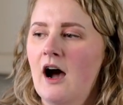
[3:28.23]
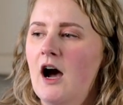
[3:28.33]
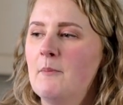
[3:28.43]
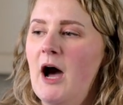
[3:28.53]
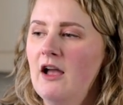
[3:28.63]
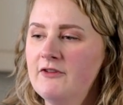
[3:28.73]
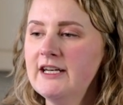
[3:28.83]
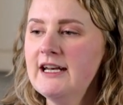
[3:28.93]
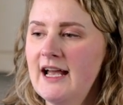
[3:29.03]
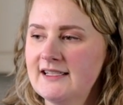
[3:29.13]
I find
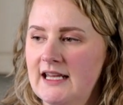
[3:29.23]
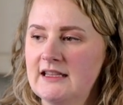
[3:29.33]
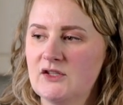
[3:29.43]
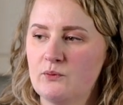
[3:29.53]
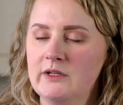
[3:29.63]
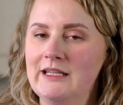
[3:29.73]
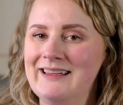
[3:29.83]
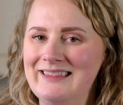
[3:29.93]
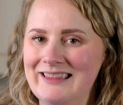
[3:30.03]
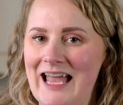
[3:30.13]
it has like this really
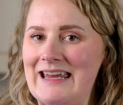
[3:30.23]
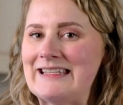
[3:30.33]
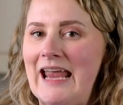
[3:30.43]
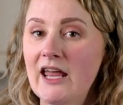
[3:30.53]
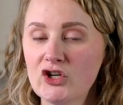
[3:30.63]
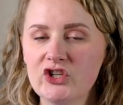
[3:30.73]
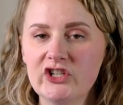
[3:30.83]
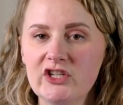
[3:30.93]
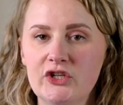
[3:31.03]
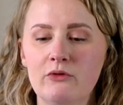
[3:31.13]
light
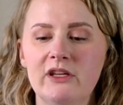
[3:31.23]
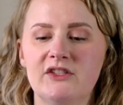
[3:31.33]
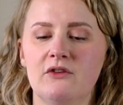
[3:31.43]
energy to it.